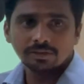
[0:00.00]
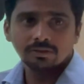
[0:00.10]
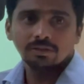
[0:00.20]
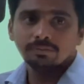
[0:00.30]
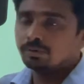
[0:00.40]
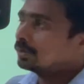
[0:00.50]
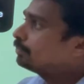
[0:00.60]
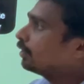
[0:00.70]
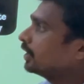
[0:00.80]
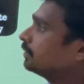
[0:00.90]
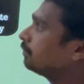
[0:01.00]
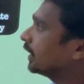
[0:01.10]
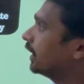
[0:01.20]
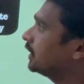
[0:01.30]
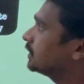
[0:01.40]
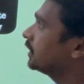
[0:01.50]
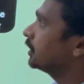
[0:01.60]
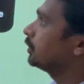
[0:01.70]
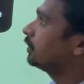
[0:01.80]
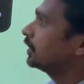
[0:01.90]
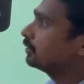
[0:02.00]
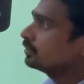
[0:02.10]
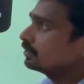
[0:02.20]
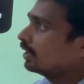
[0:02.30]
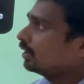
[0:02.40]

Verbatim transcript: four important buckets that you need to uh,